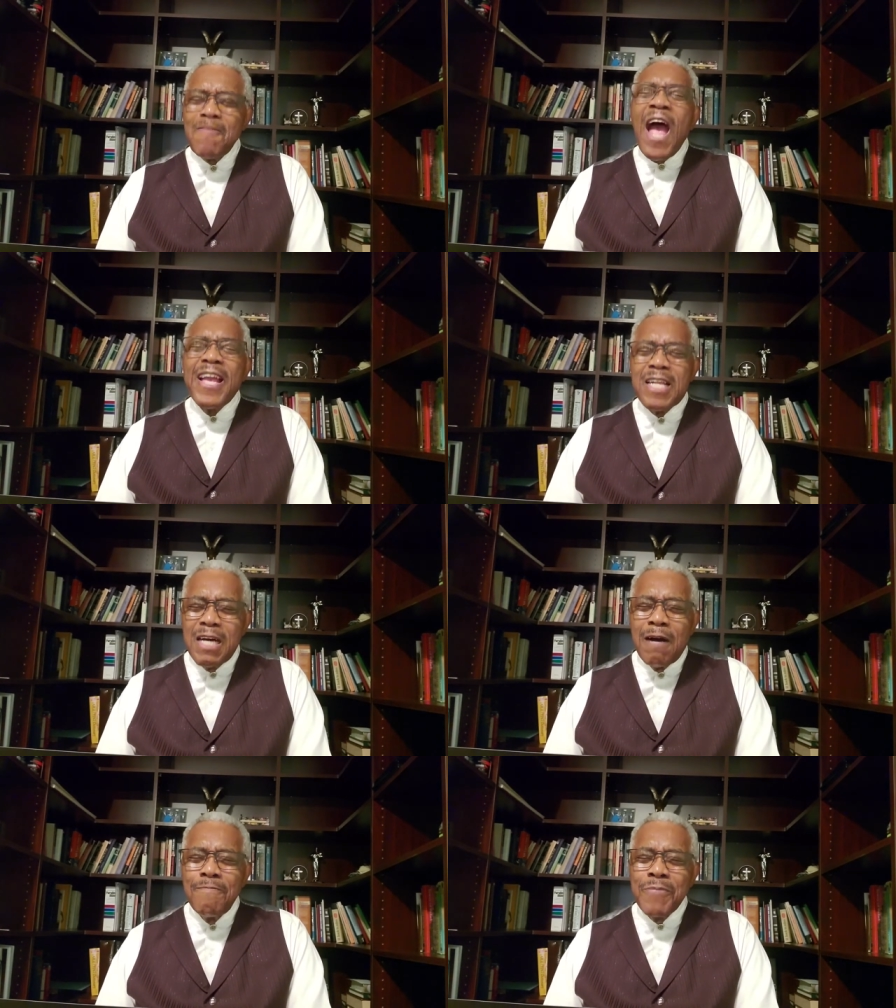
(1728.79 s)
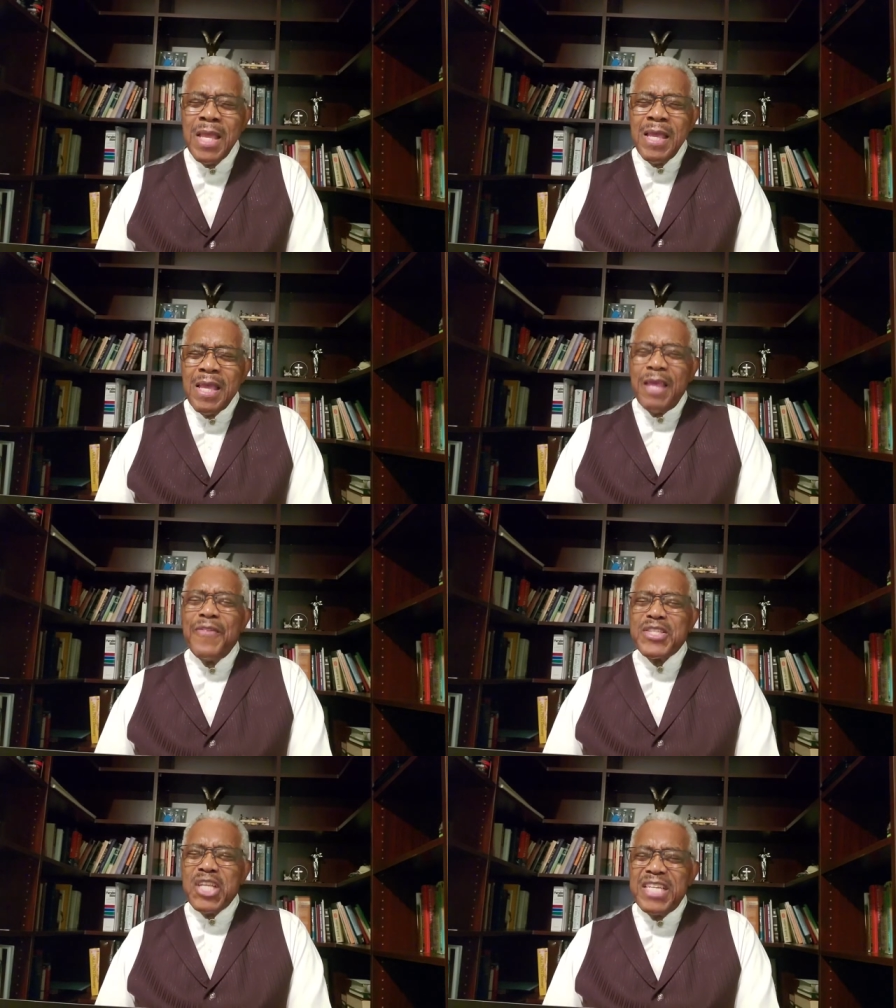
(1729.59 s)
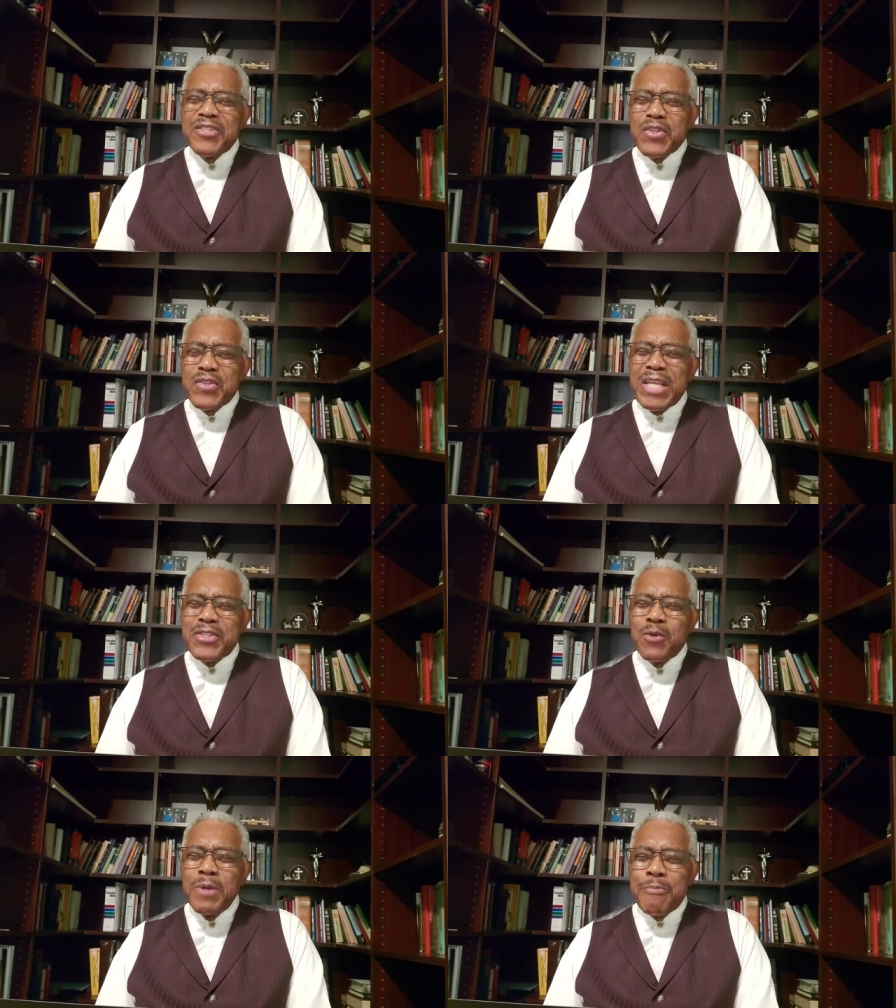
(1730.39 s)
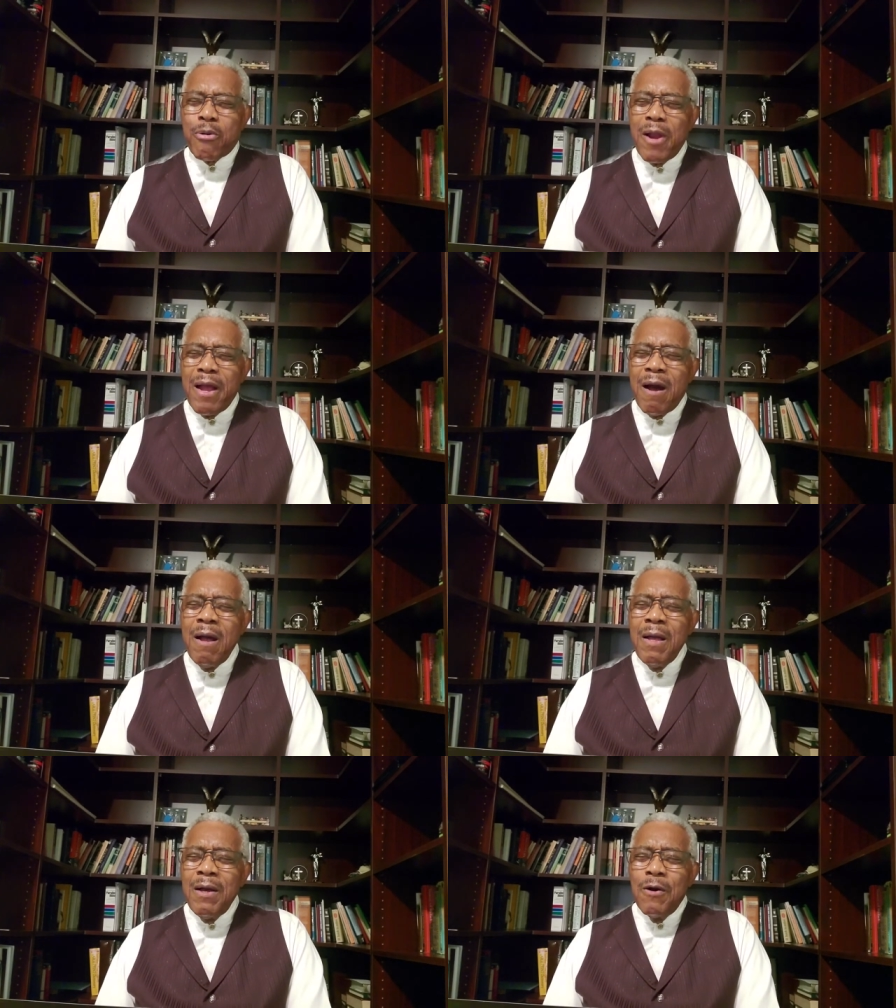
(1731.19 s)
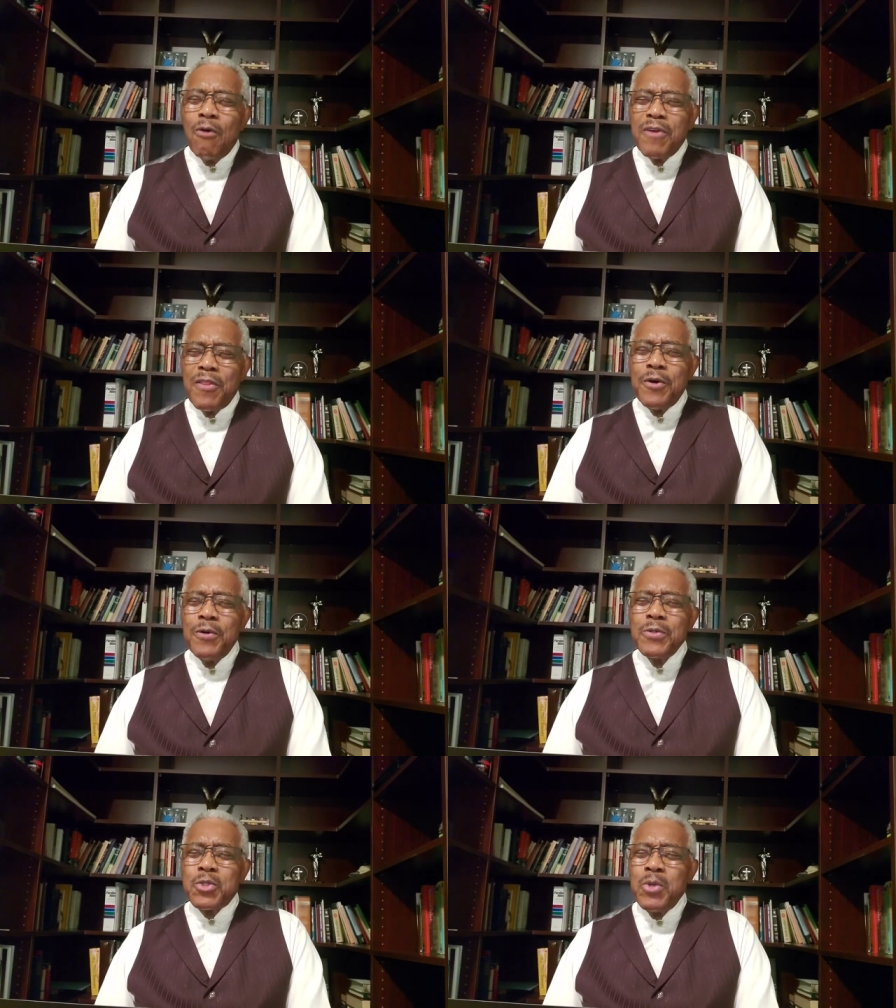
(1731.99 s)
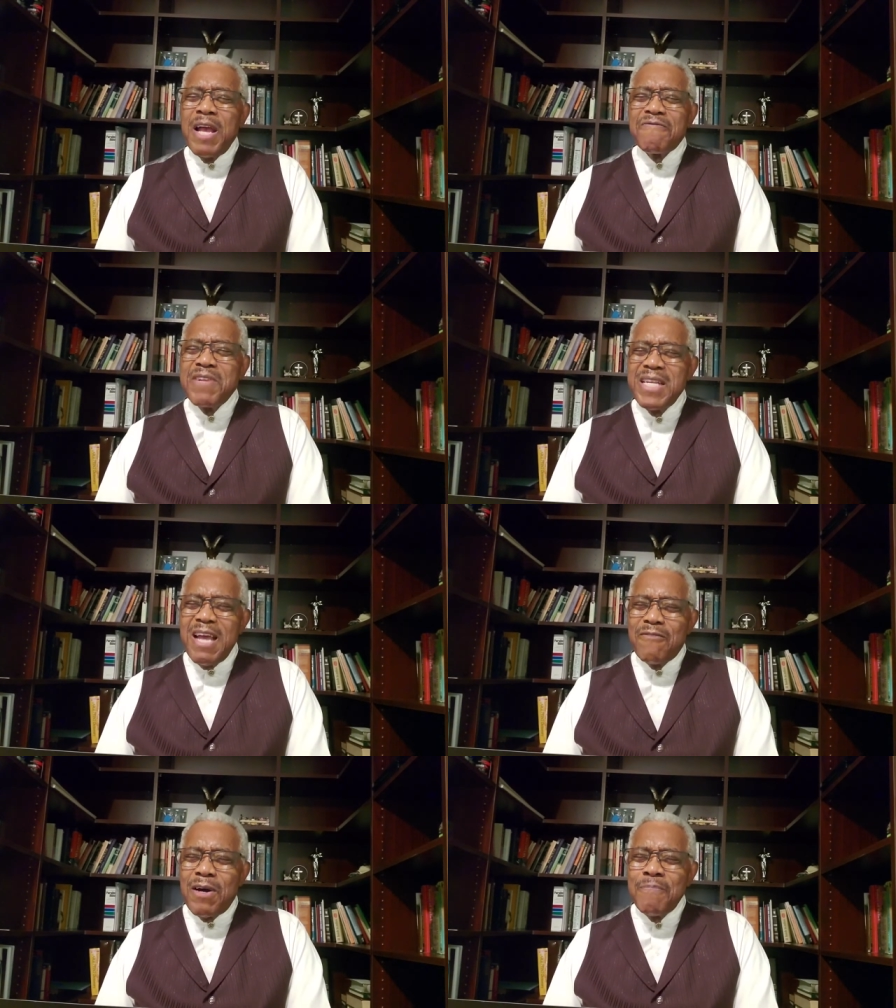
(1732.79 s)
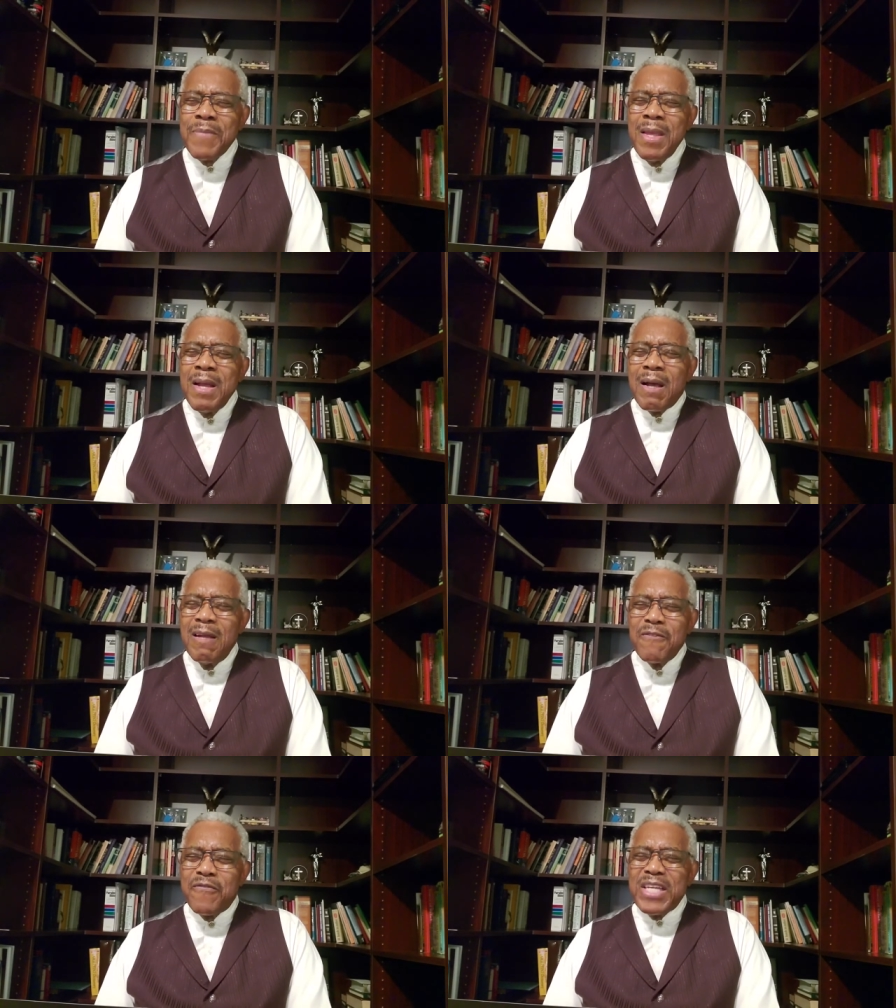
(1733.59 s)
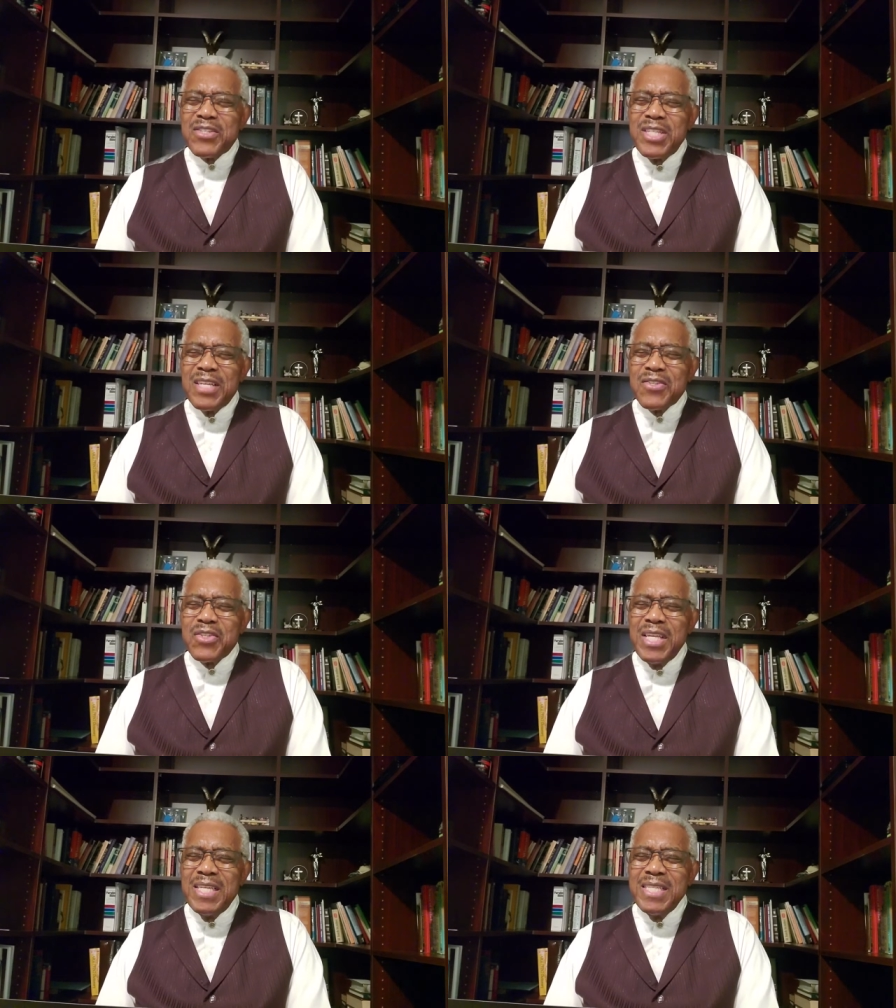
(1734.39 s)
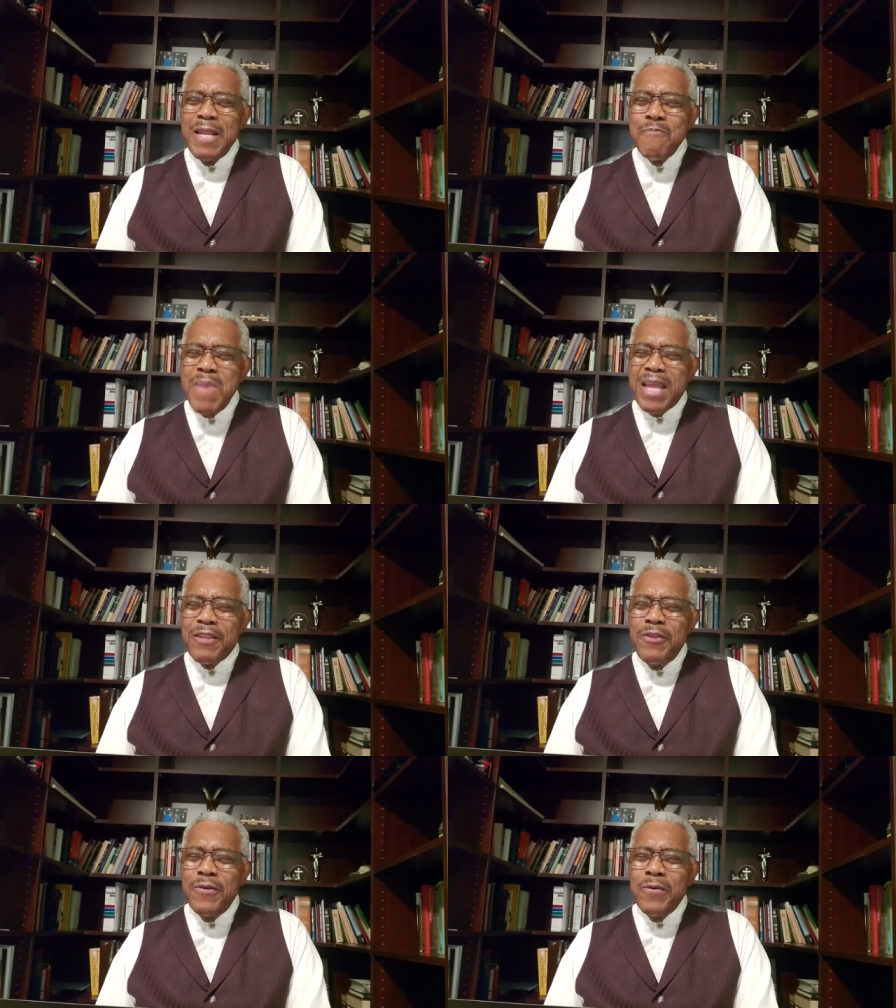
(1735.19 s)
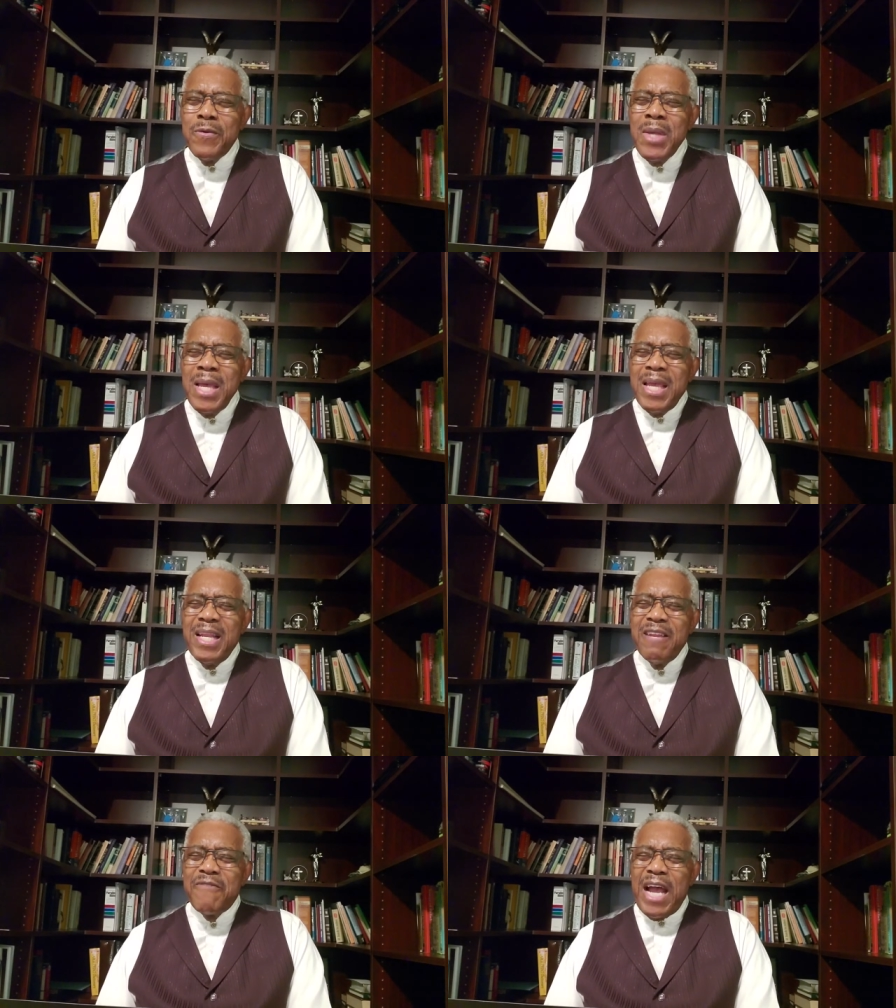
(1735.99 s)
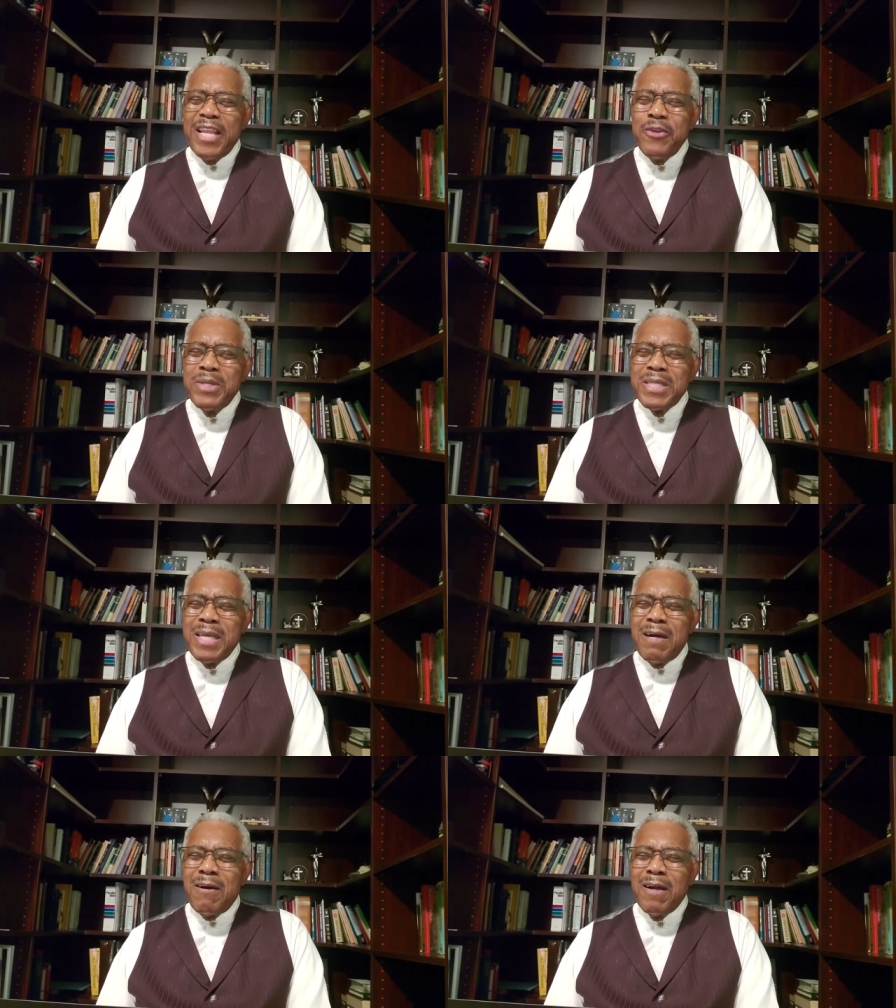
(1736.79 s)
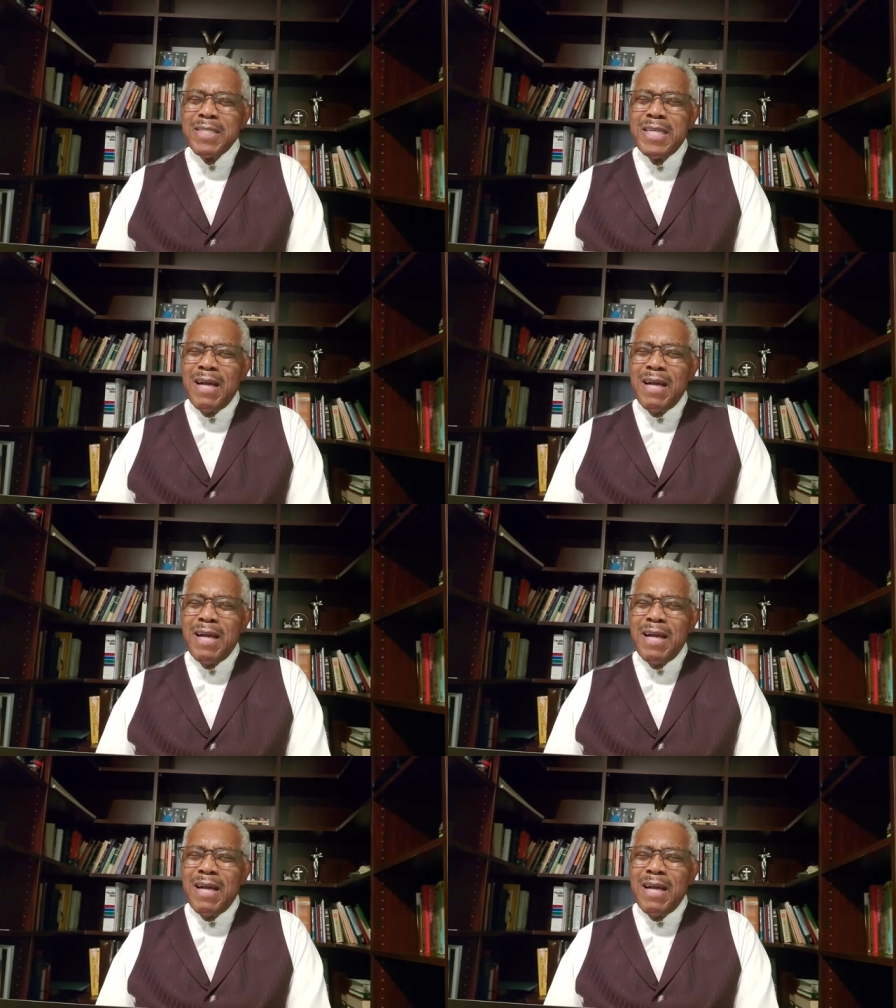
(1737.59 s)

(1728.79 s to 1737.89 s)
I come in this intercessory prayer over those who have never confessed their sin and met you and invited you into their heart.